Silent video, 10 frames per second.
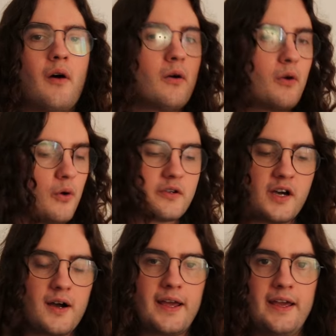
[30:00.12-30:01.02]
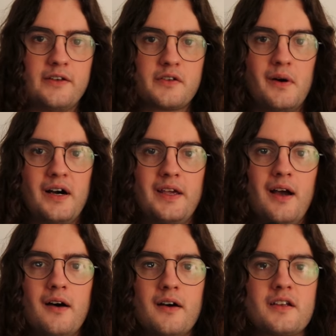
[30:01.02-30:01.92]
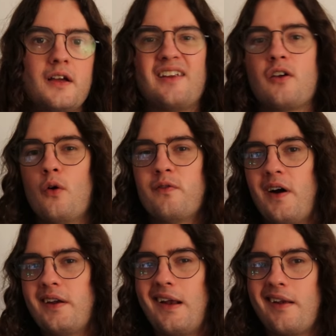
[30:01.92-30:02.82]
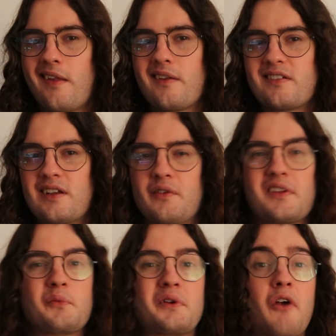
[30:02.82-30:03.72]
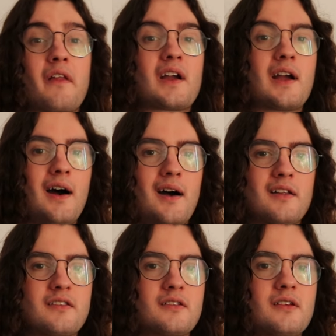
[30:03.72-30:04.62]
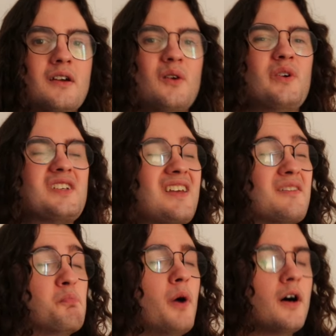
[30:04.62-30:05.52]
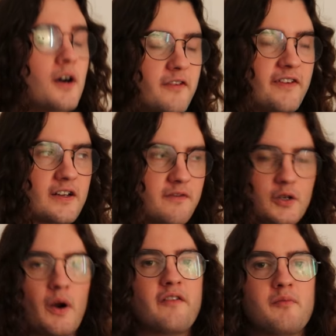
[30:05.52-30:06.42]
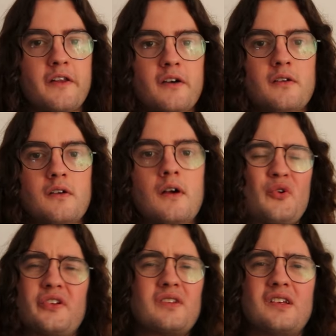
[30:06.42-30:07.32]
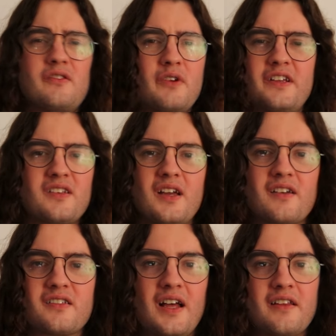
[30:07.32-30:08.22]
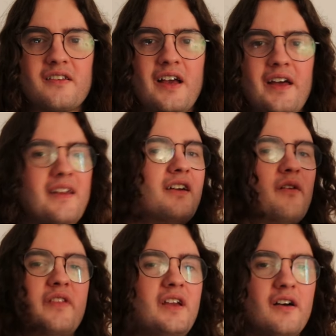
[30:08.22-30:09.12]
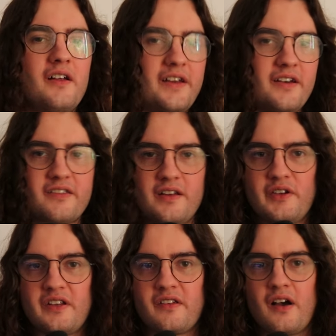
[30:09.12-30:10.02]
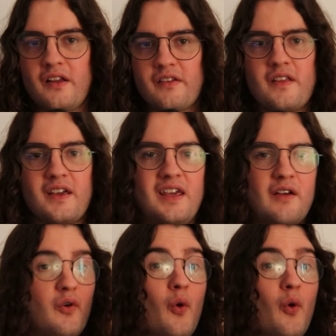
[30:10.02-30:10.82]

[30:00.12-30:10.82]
Encore target into our yard and go find another sliver that we'd rather cast, which is perfect for Gravemother. Also, this risk extends to any of the earlier sliver designs that give